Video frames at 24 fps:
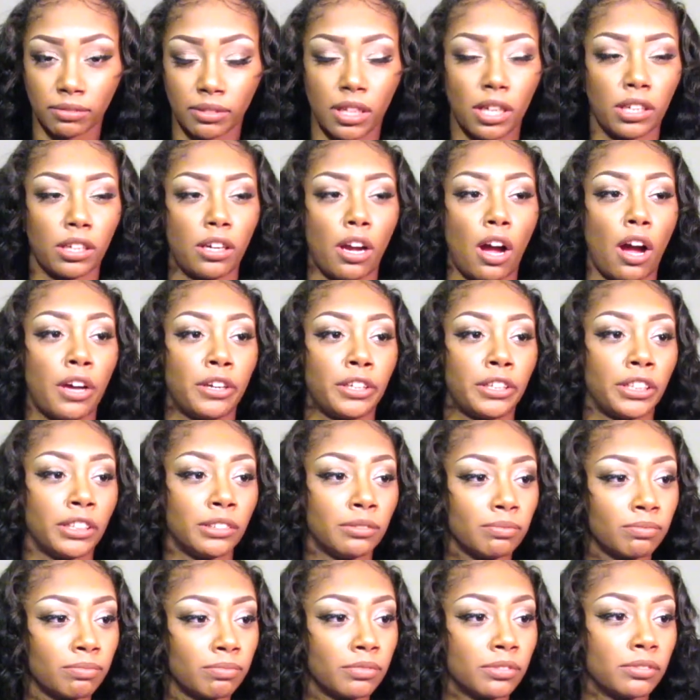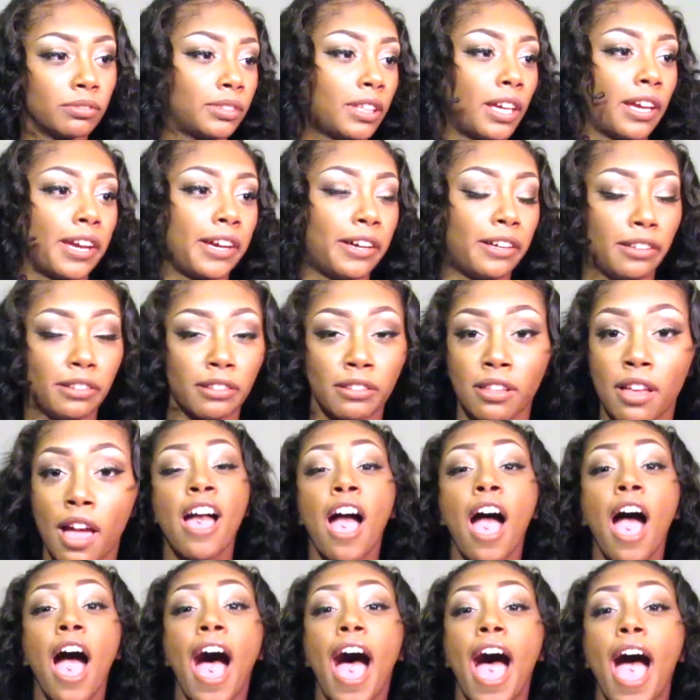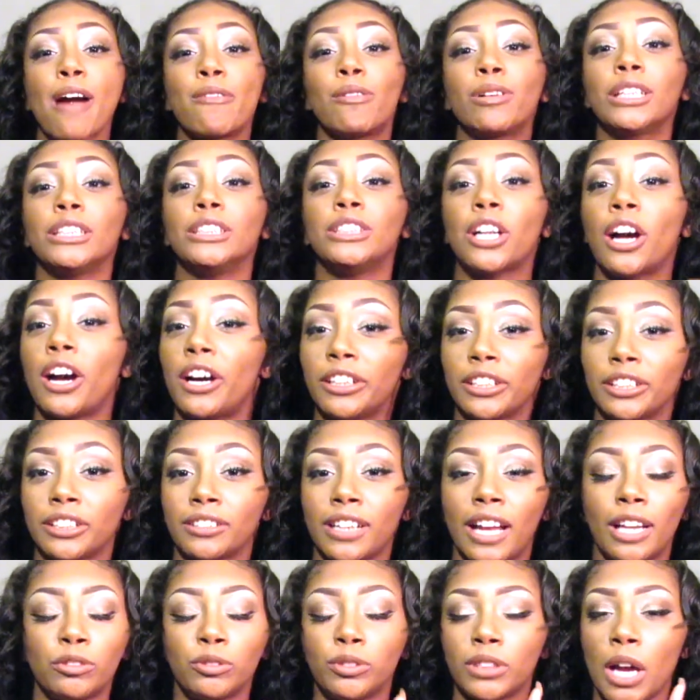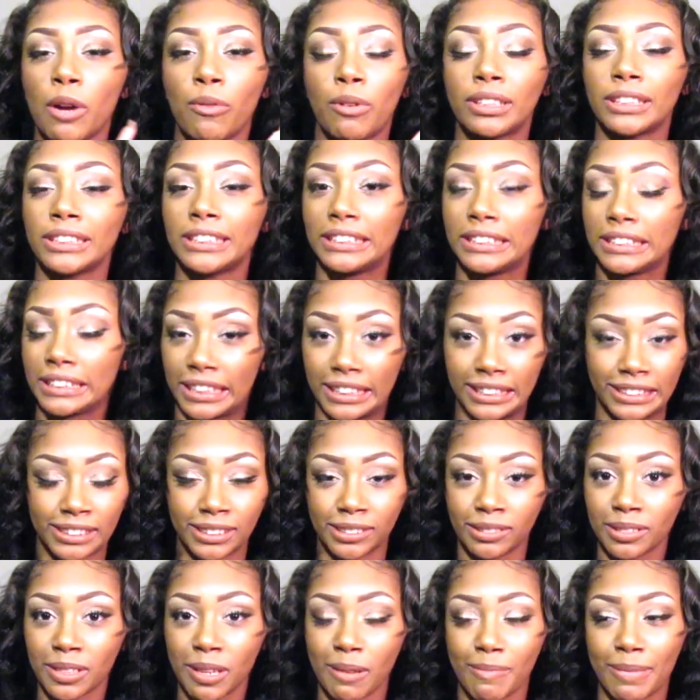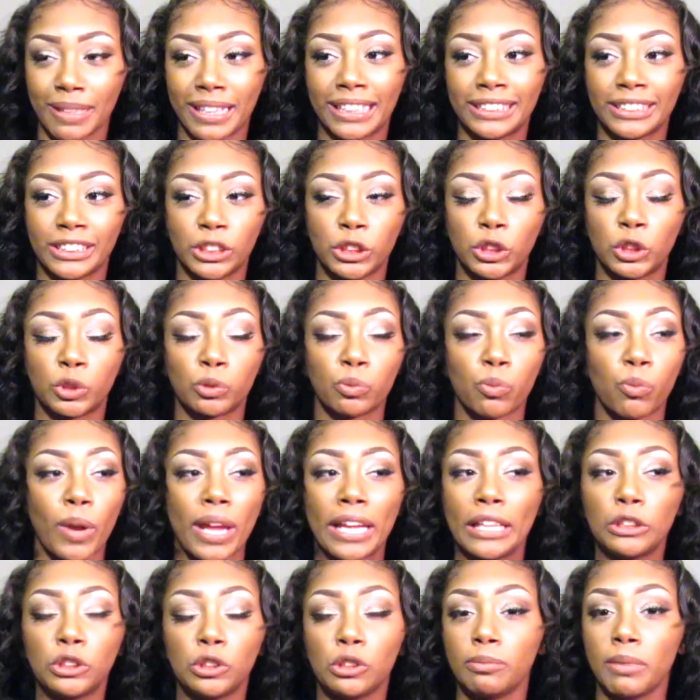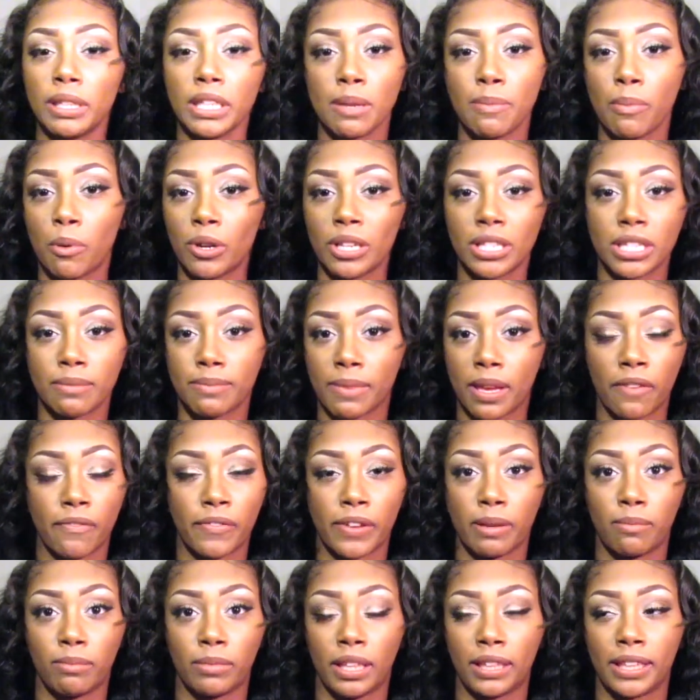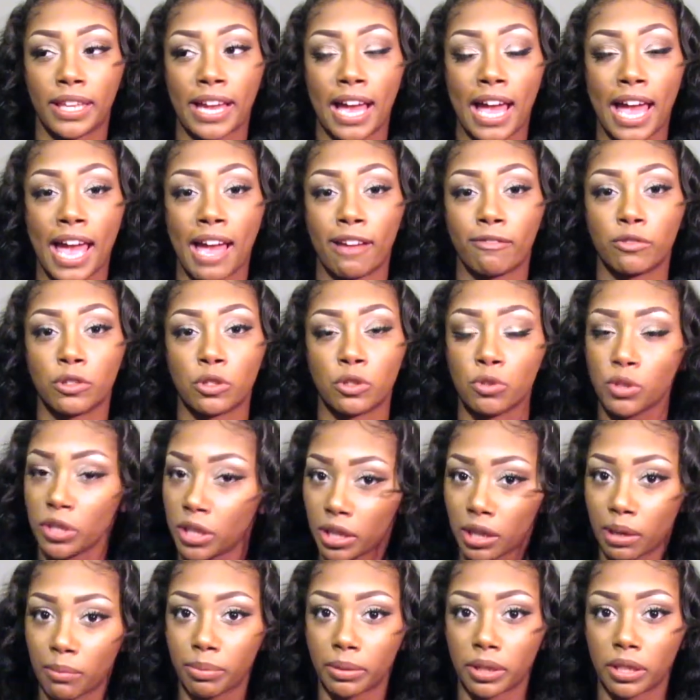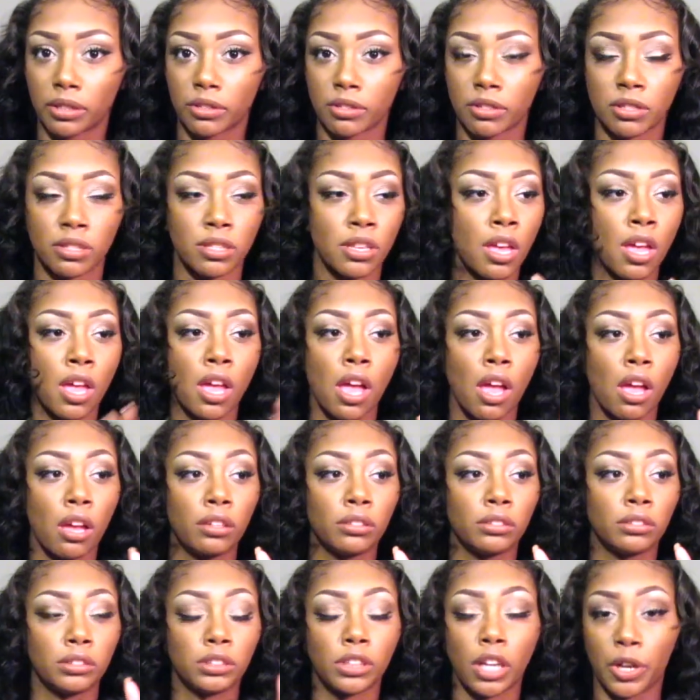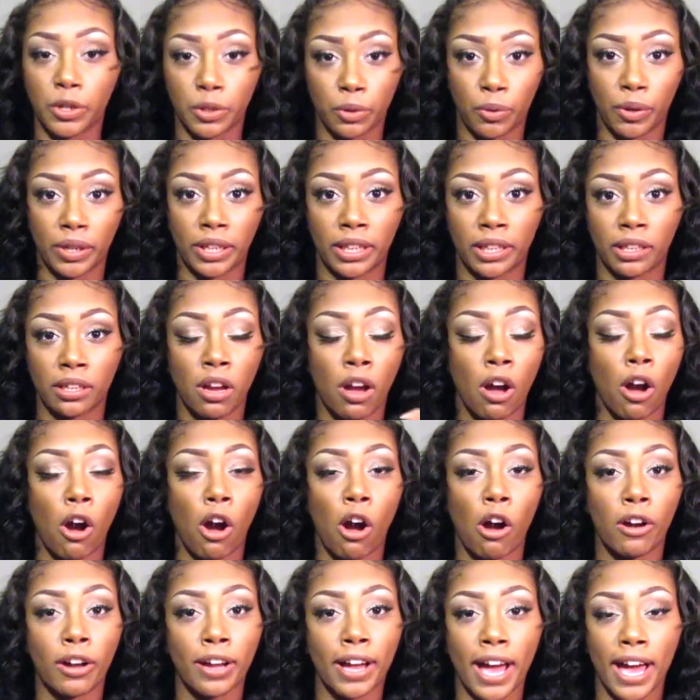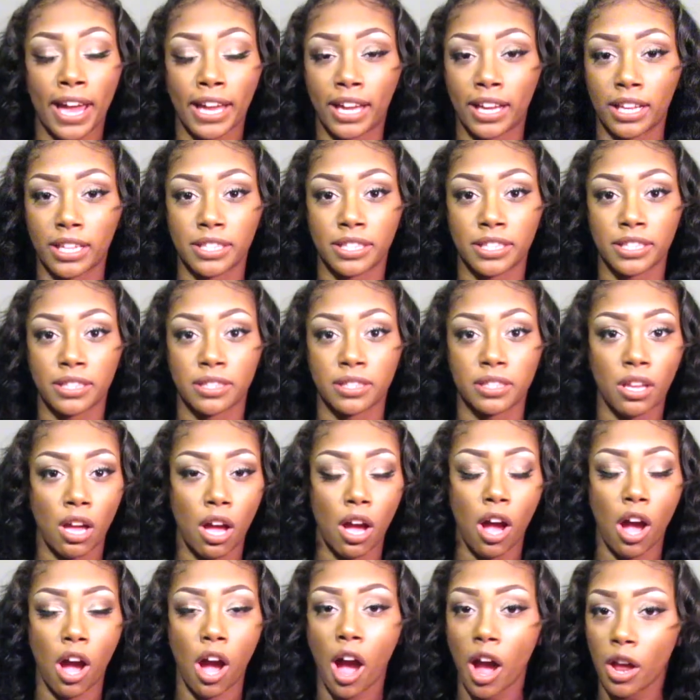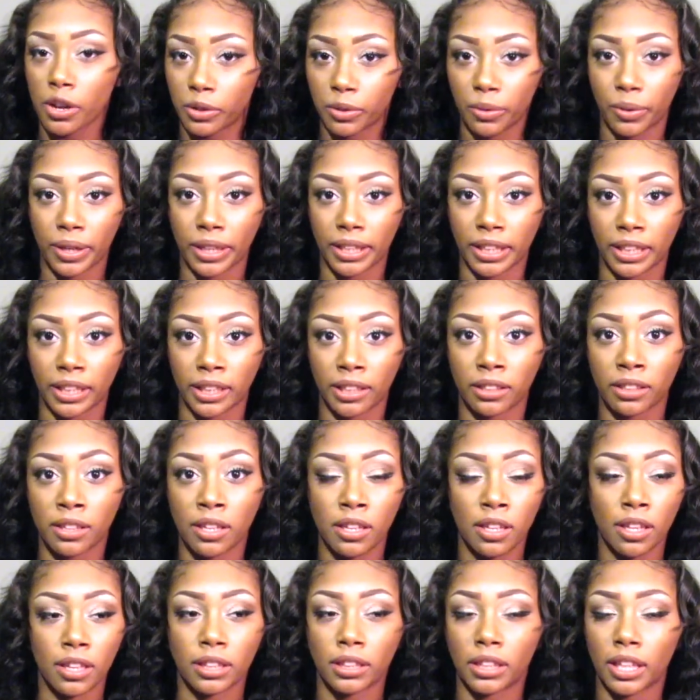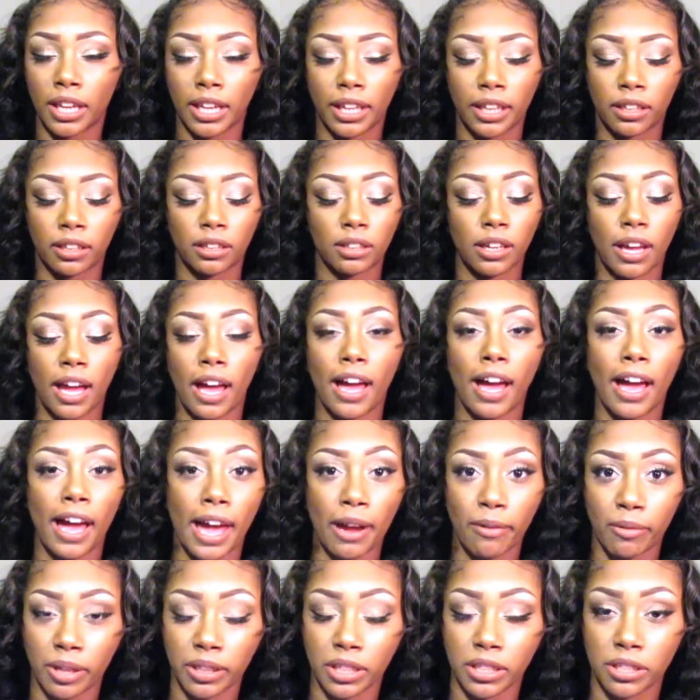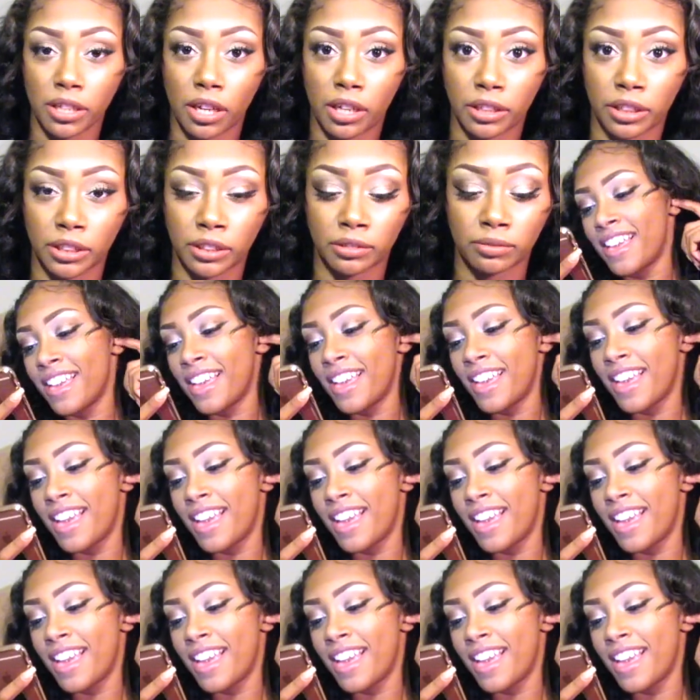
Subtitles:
a daughter. The hell? I want a daughter. I do not want a son because there's way too many boys in my family. Like, I have 2 younger brothers, annoying. All guy cousins, annoying. Like, I want a daughter.